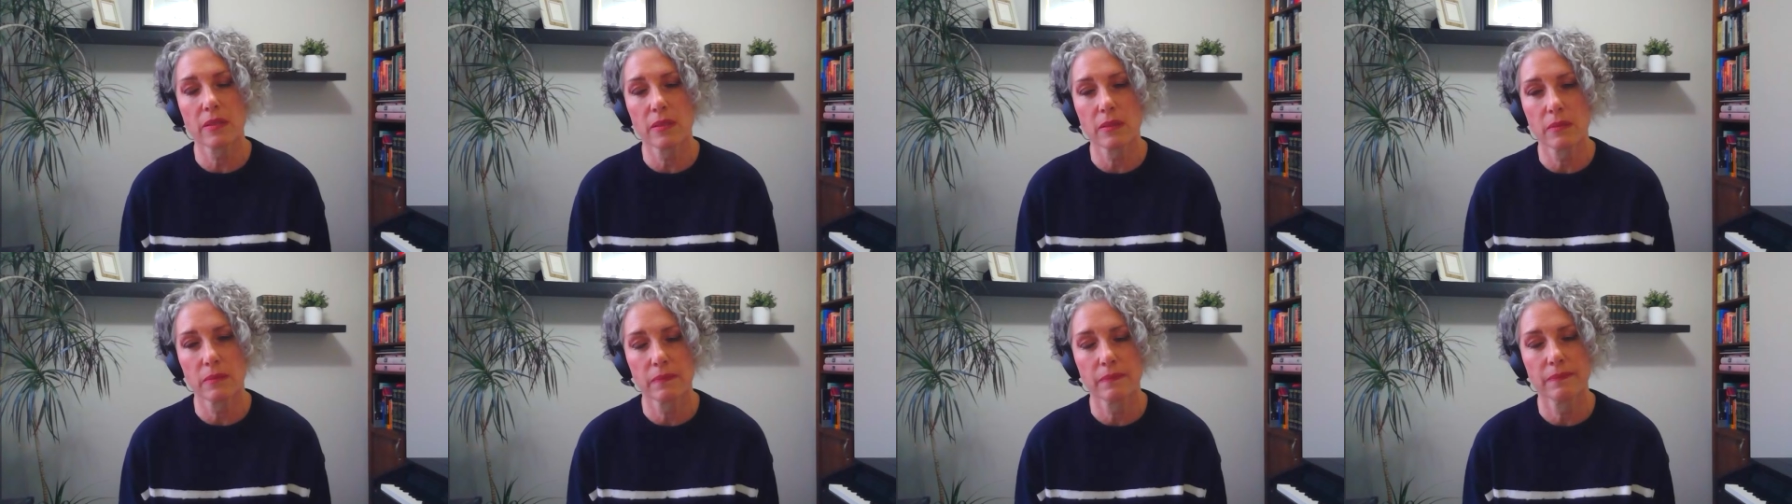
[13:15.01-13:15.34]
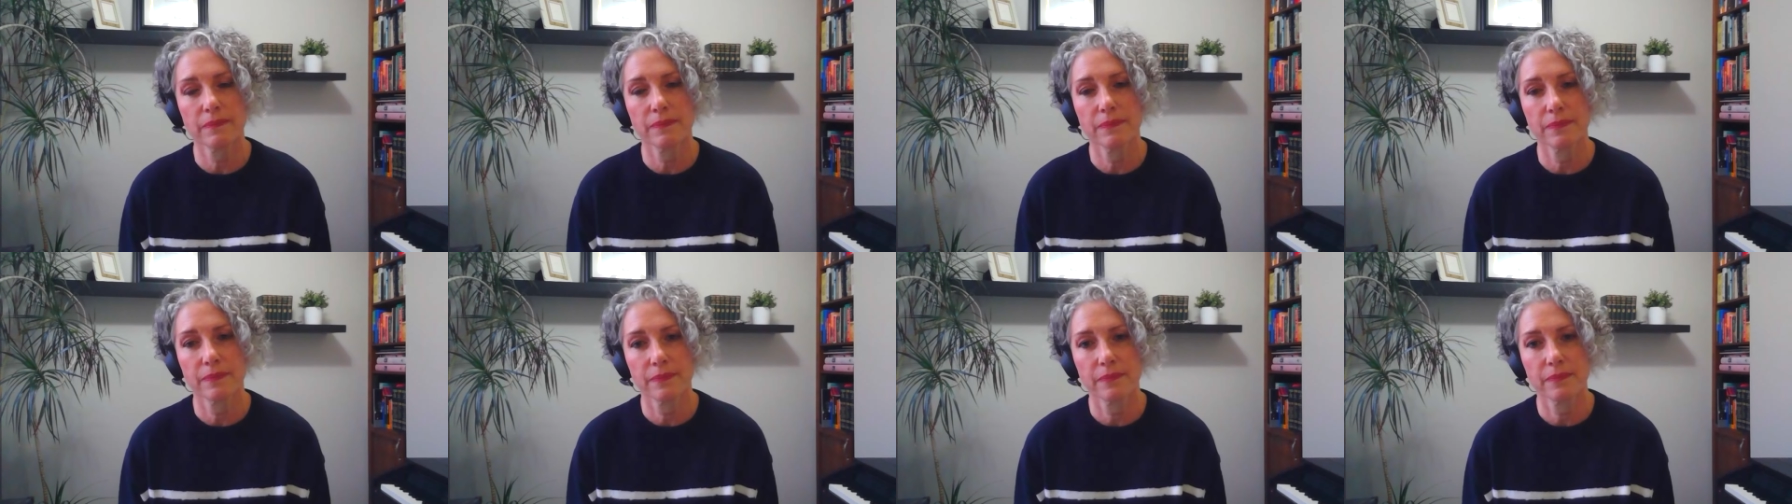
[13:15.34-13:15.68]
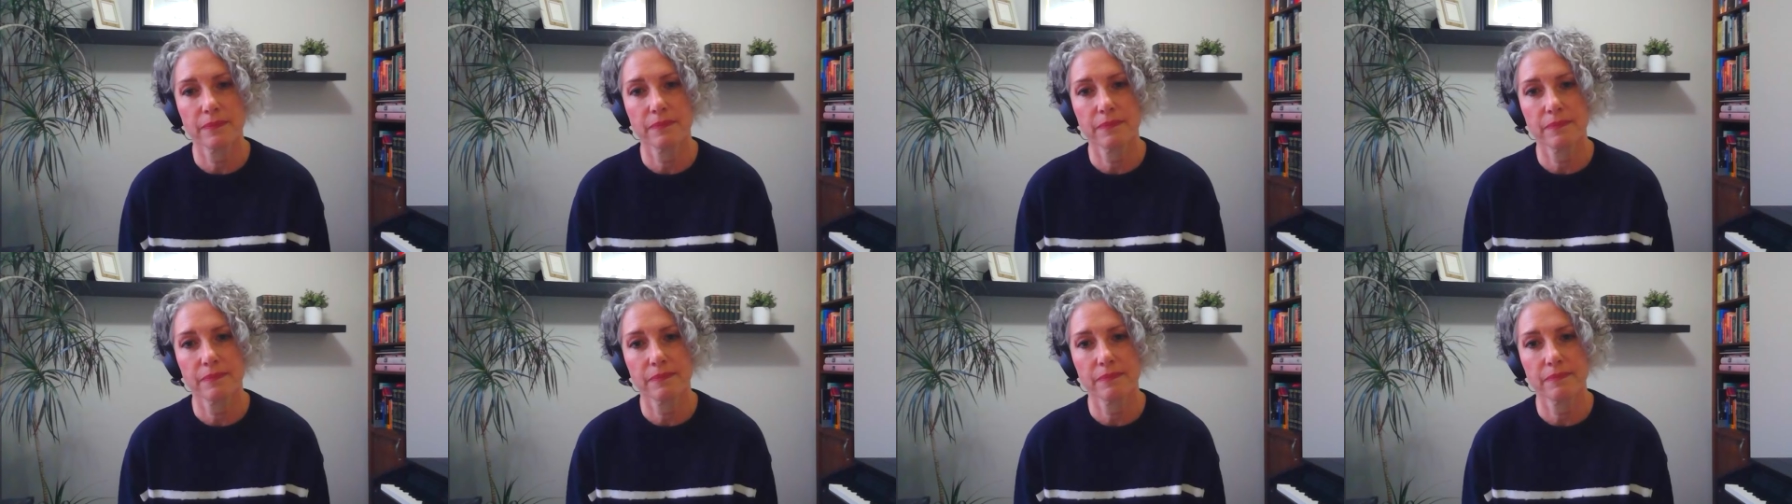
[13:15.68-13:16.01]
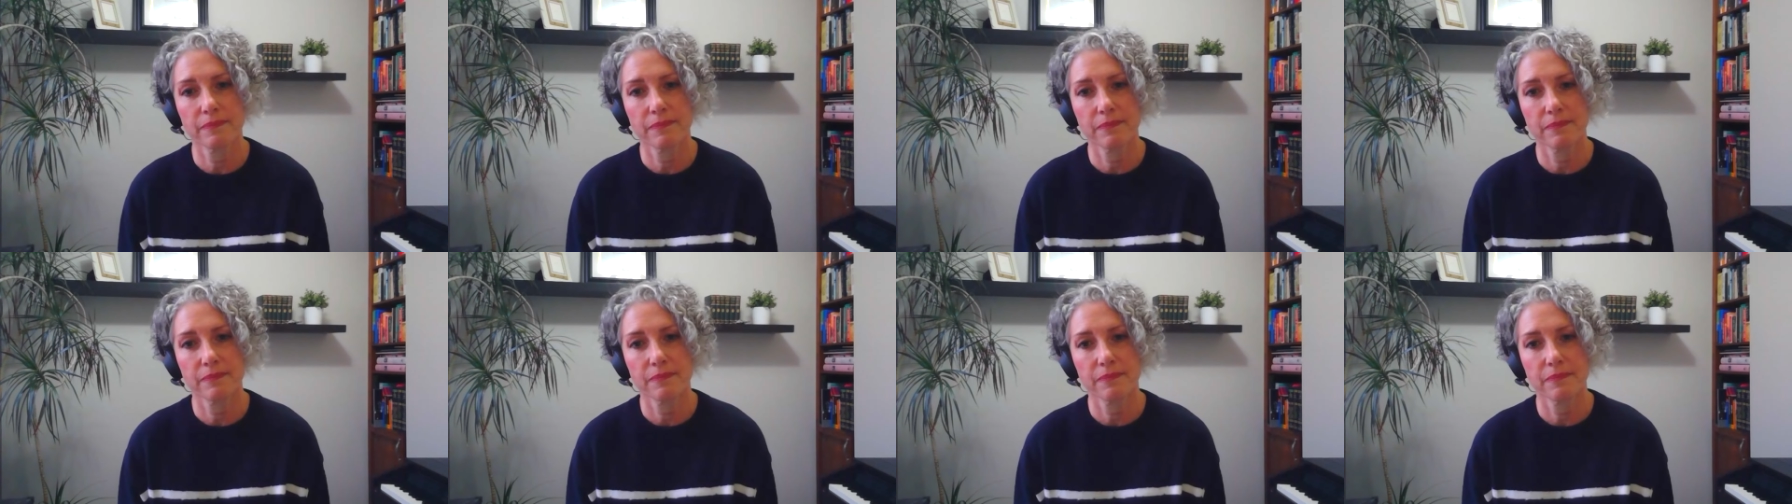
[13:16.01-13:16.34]
So
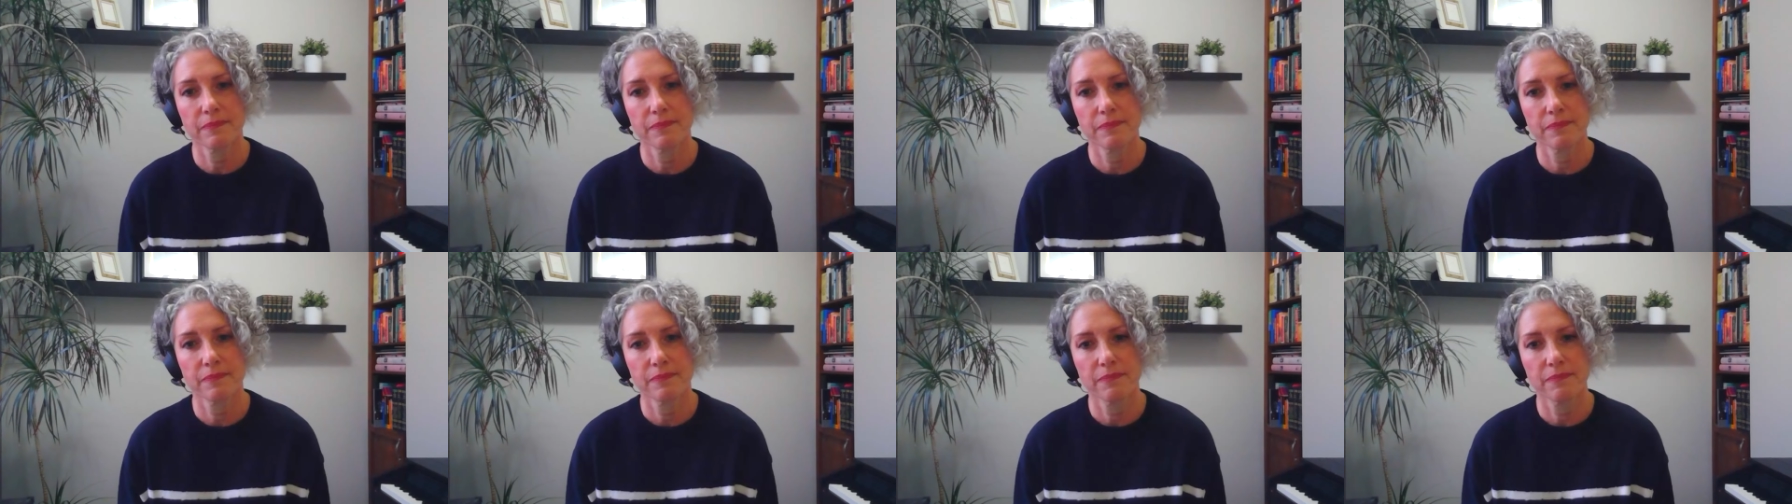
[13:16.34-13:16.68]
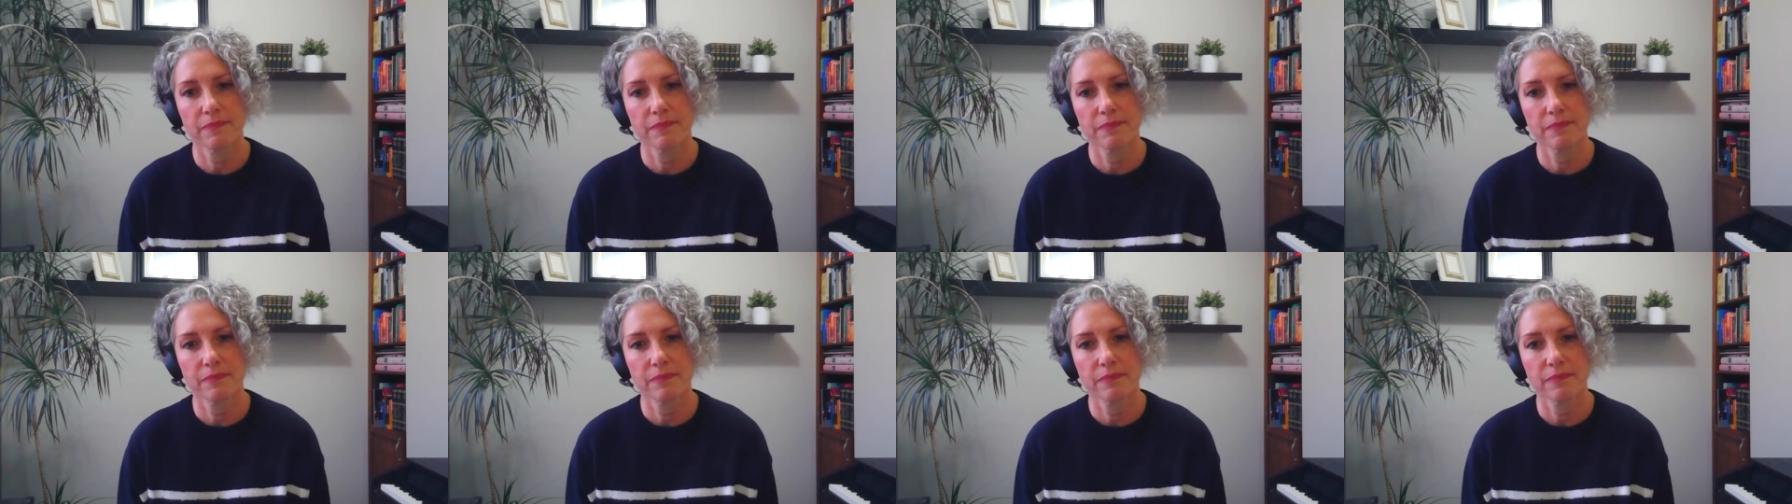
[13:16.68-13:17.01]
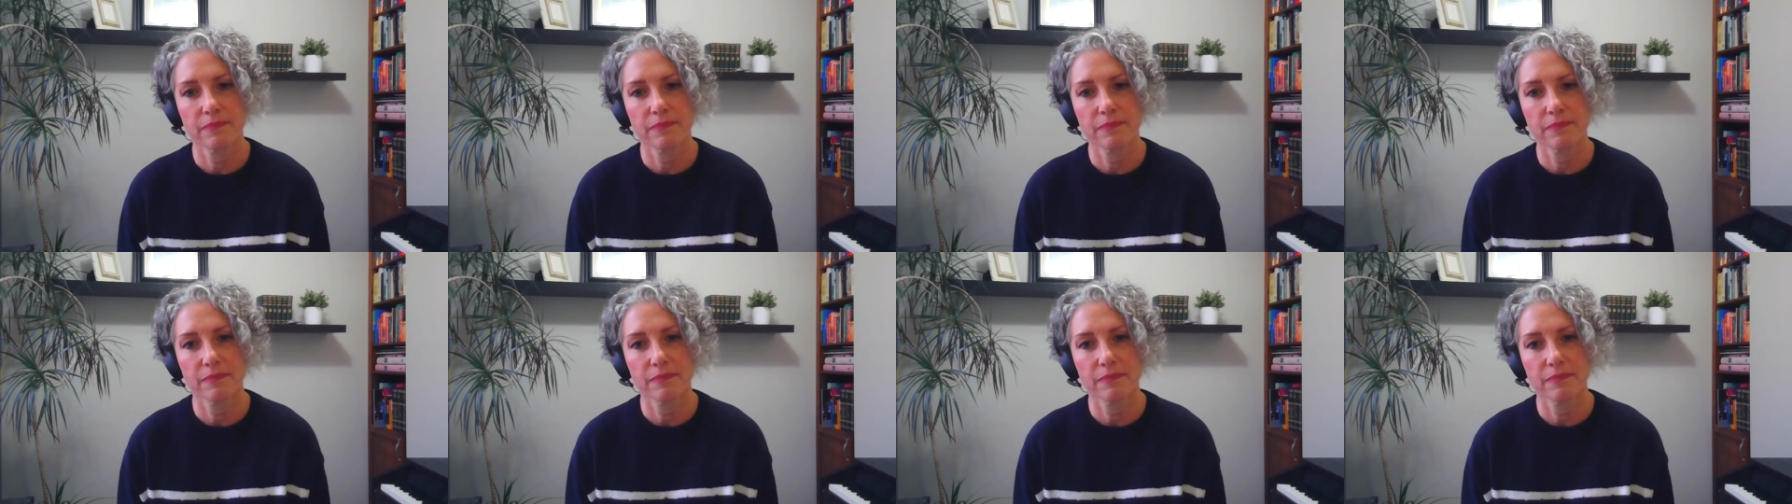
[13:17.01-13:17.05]
I love the